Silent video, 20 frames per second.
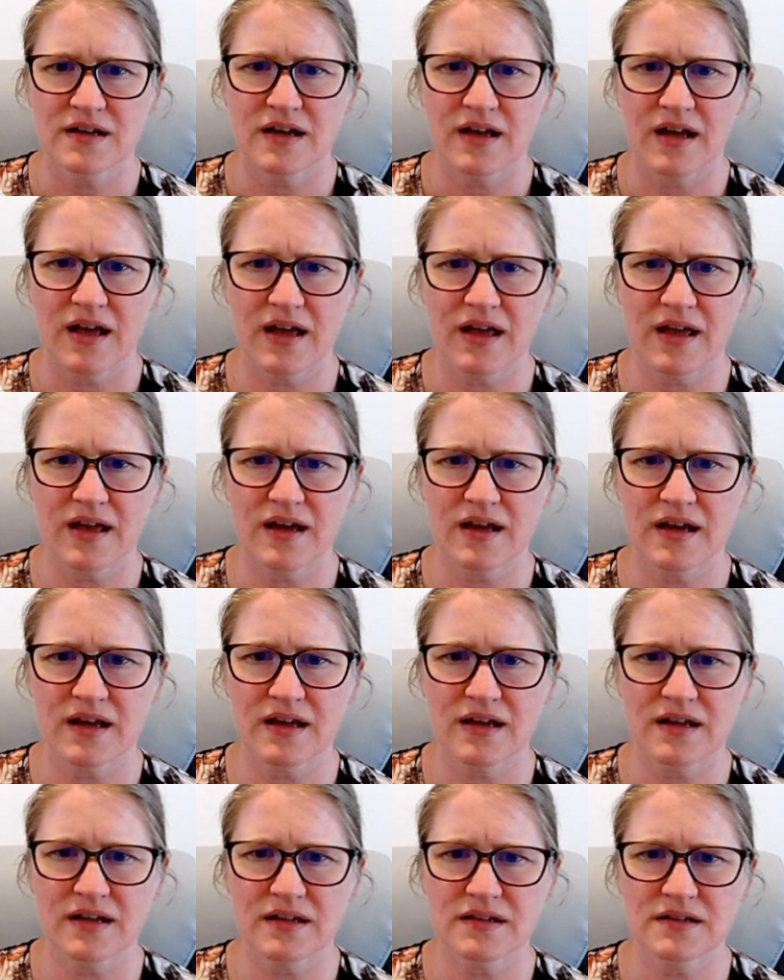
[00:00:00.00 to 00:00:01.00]

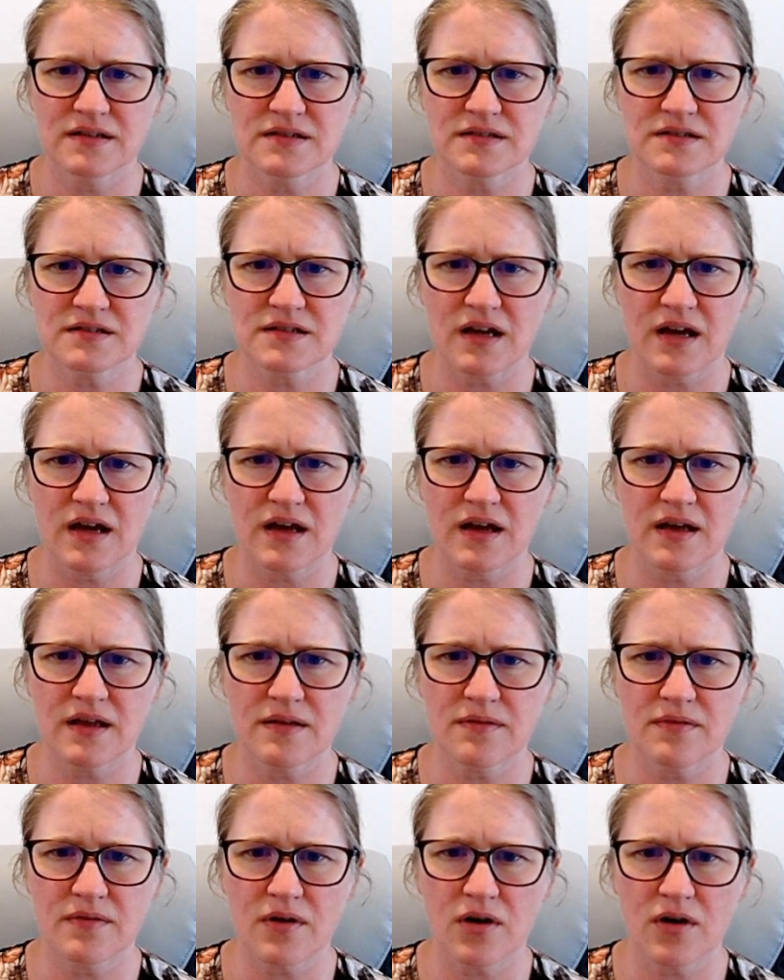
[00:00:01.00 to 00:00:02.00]
And
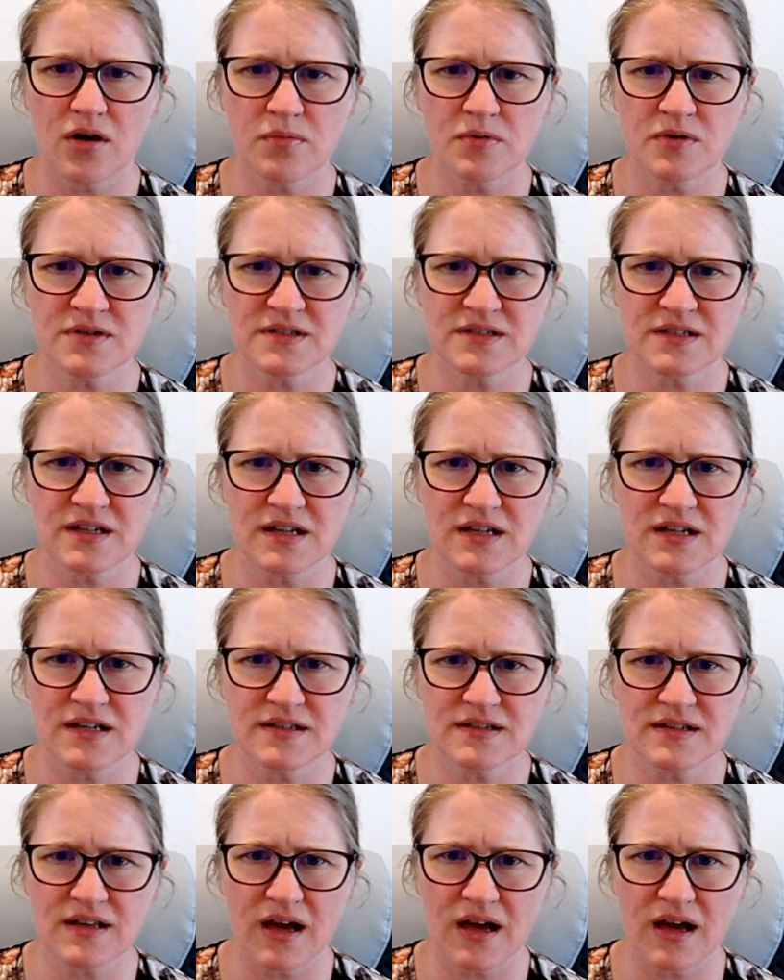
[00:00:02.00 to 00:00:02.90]
herbal studies,